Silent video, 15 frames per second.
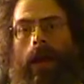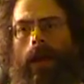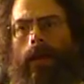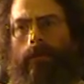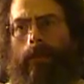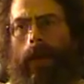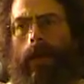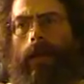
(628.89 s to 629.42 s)

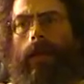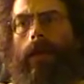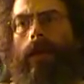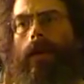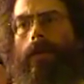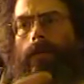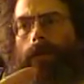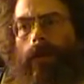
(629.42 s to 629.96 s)
it makes
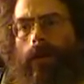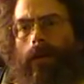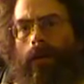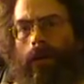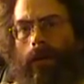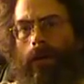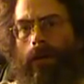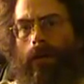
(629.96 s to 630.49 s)
even
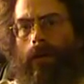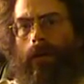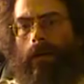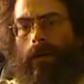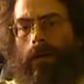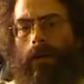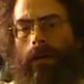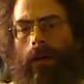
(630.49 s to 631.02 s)

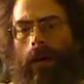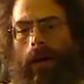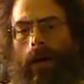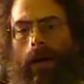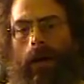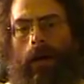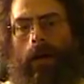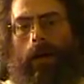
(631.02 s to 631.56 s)

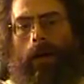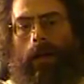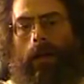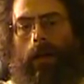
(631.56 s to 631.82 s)
uh,